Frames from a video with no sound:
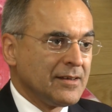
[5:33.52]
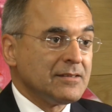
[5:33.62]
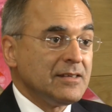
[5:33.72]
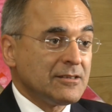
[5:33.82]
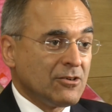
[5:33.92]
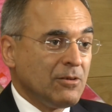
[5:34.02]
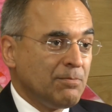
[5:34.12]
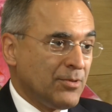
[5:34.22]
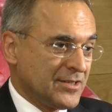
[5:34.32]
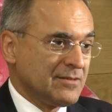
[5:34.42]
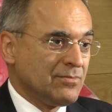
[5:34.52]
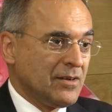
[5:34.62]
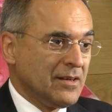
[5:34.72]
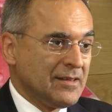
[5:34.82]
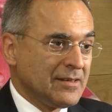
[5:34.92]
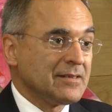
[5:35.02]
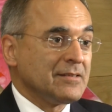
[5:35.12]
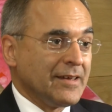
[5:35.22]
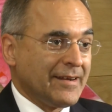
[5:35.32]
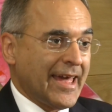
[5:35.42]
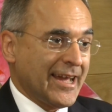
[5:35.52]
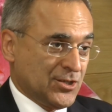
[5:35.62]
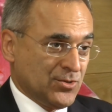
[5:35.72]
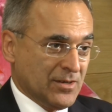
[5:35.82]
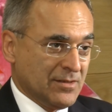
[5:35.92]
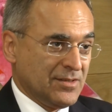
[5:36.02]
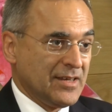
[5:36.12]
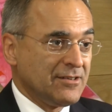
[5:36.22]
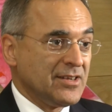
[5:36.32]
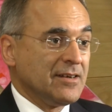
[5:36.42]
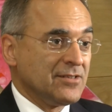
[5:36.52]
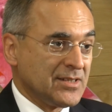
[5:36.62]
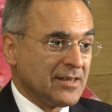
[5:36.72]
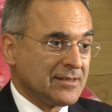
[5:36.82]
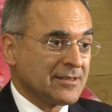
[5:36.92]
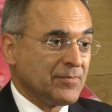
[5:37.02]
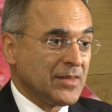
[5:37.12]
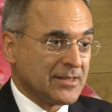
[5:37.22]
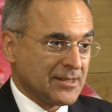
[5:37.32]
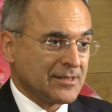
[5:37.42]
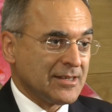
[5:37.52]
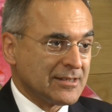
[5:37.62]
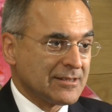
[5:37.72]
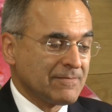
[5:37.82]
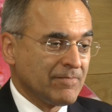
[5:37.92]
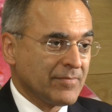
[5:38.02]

These are all possible, they are actual, they are real results, they are success.